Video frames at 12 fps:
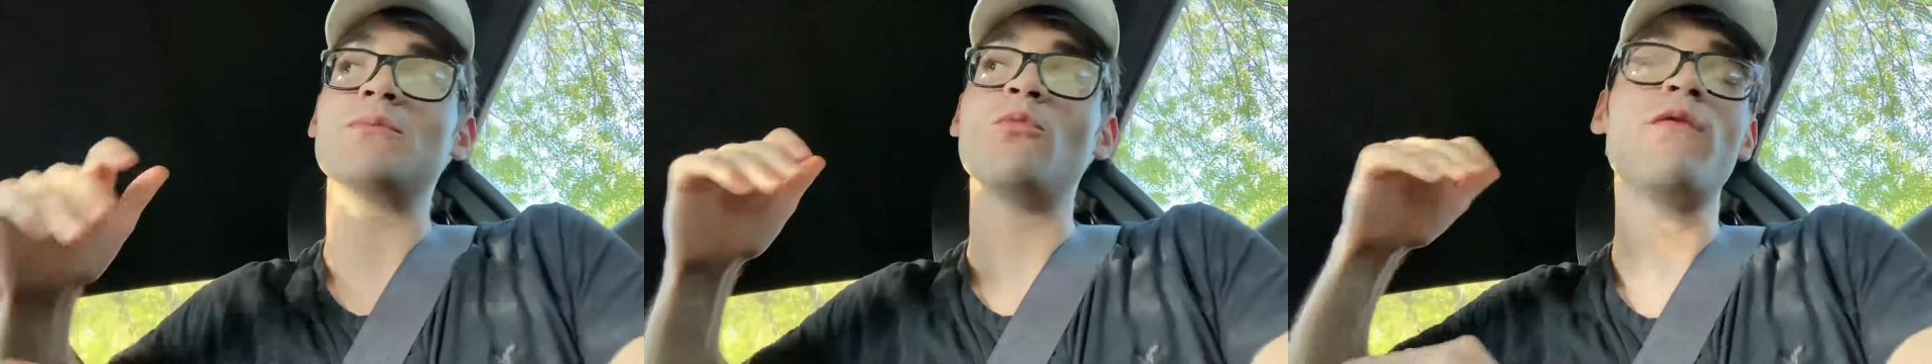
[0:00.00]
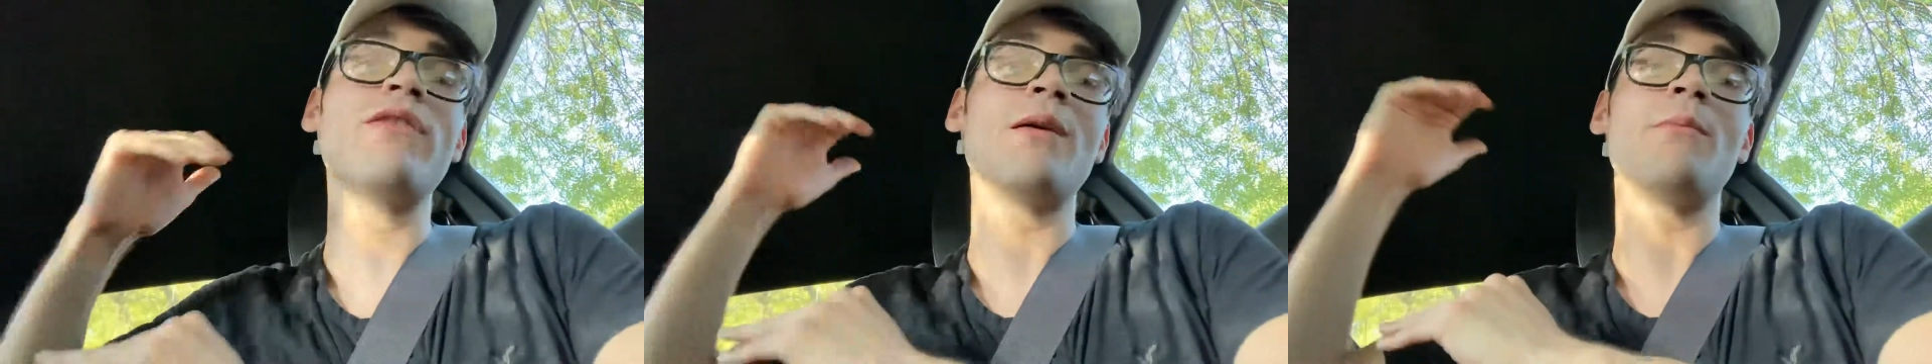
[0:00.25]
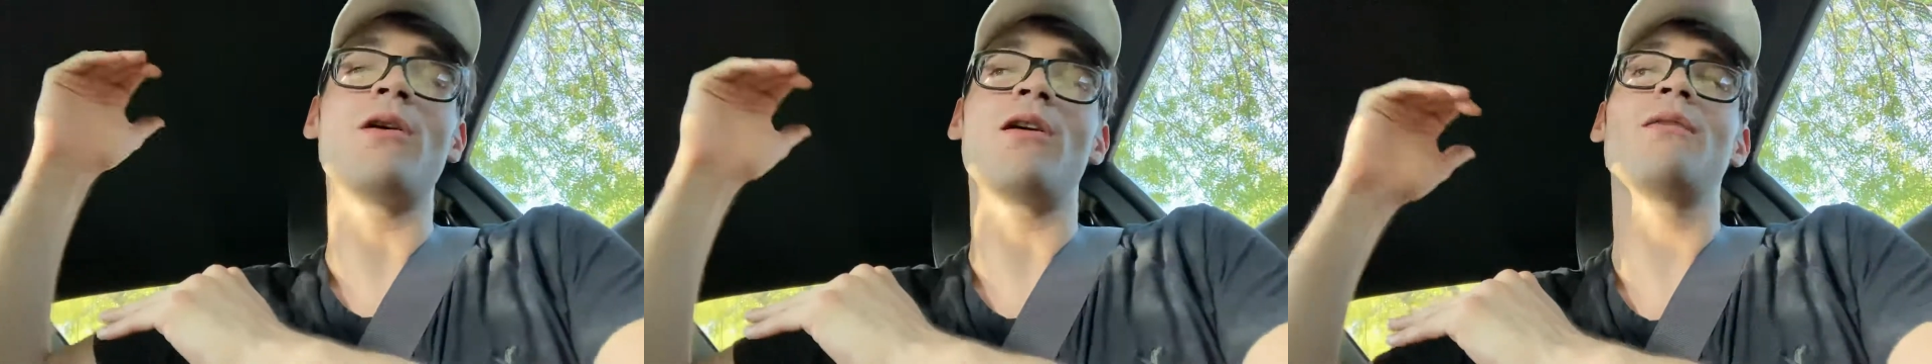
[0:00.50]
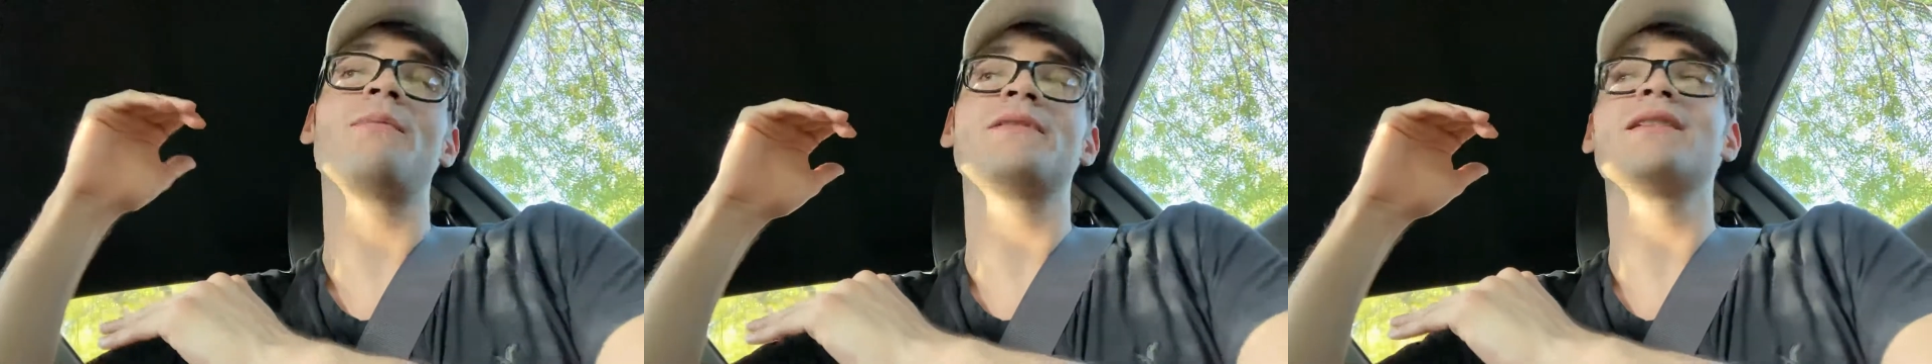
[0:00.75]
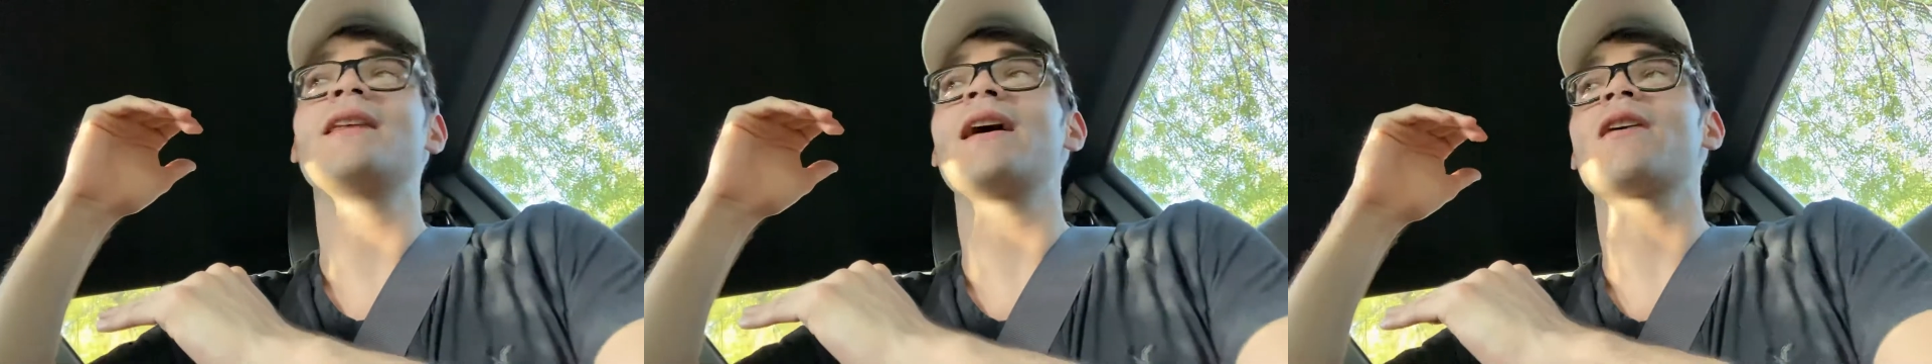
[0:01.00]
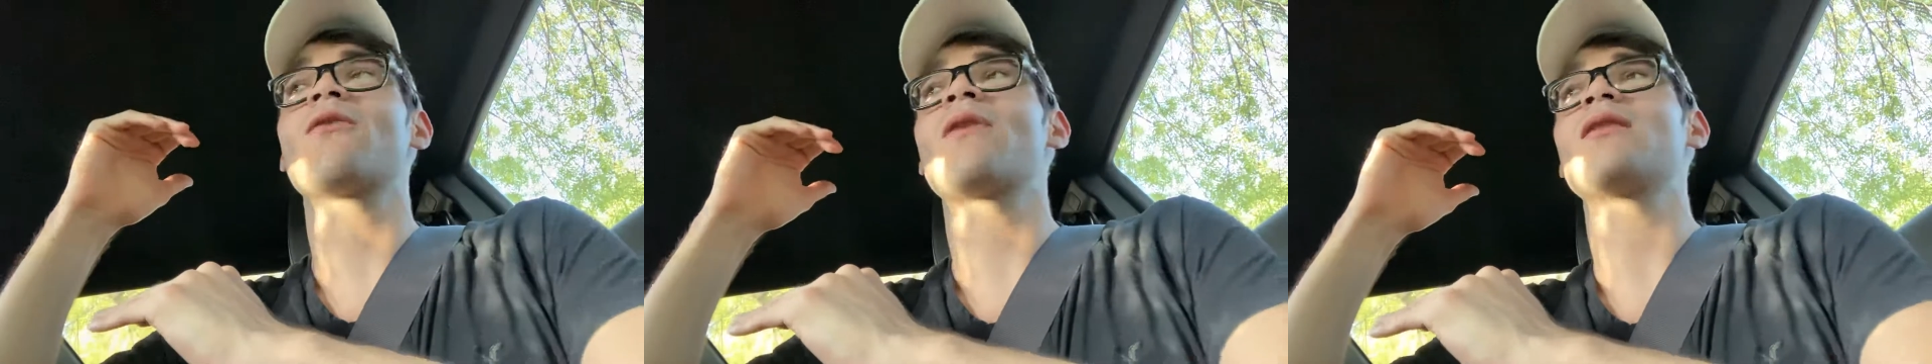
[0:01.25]
move them up to
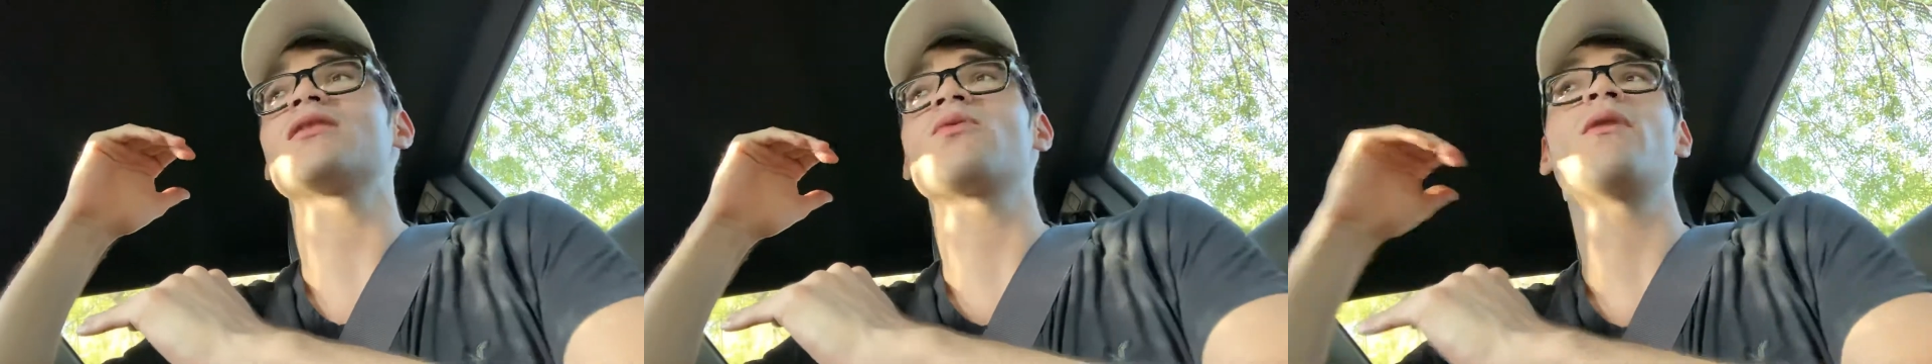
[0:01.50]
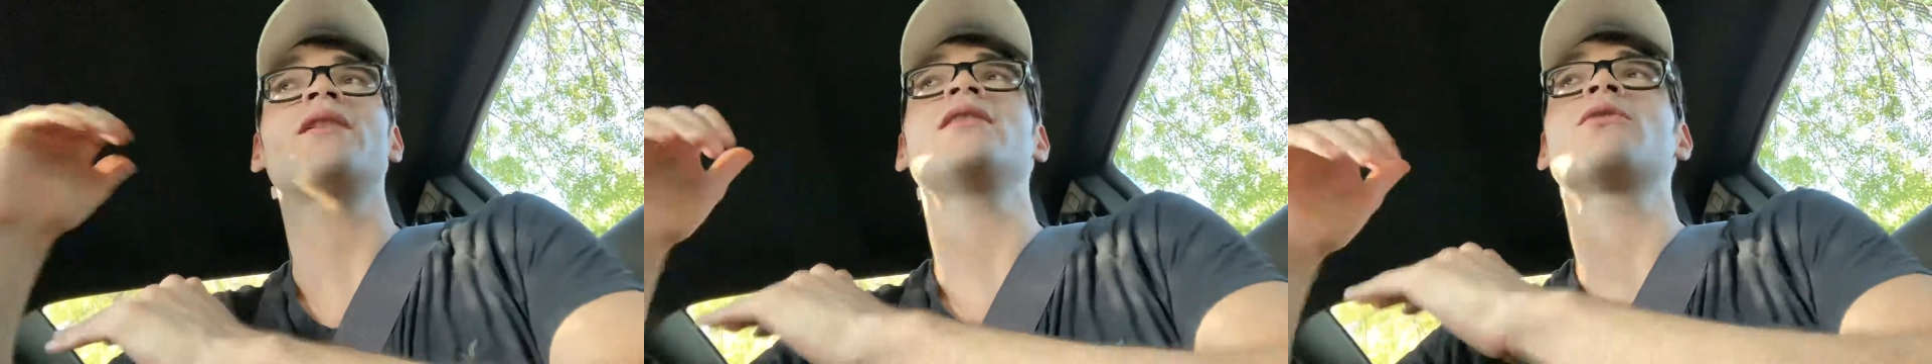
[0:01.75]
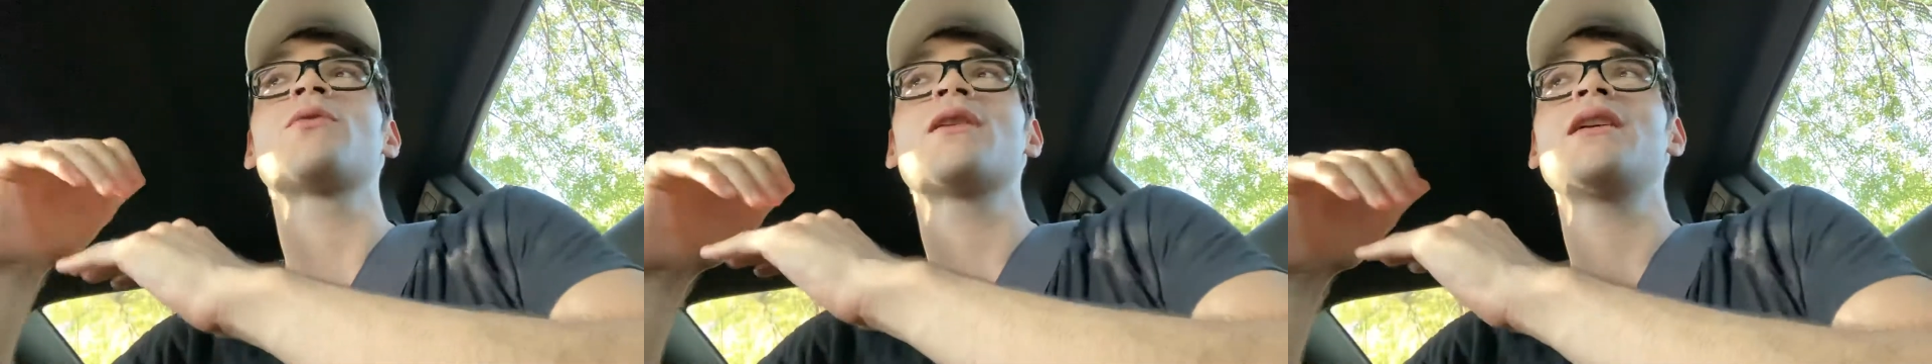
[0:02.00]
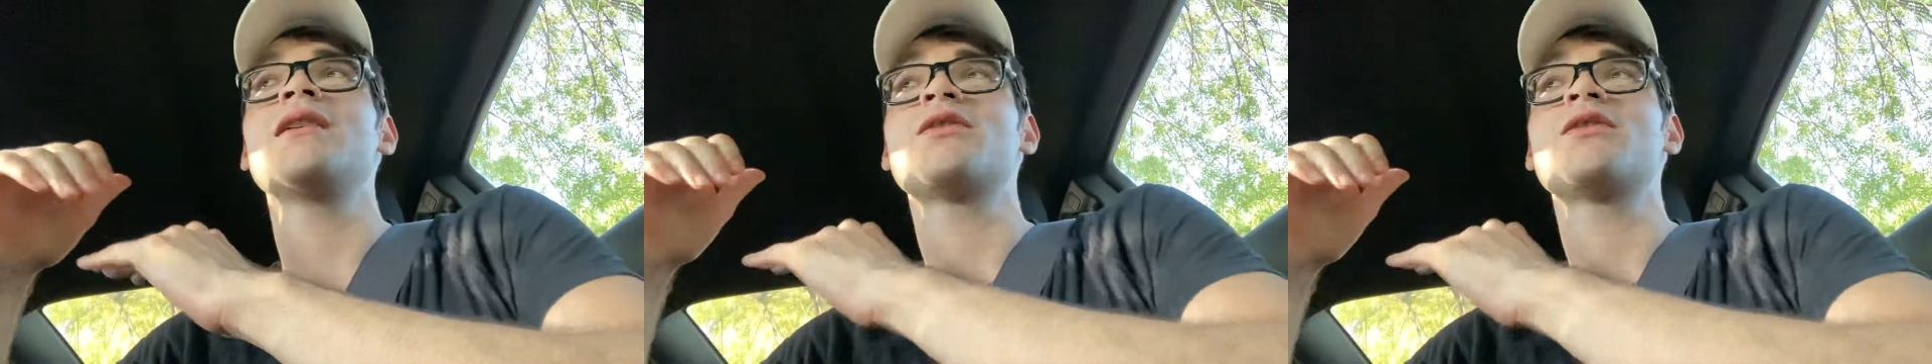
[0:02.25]
like around 23,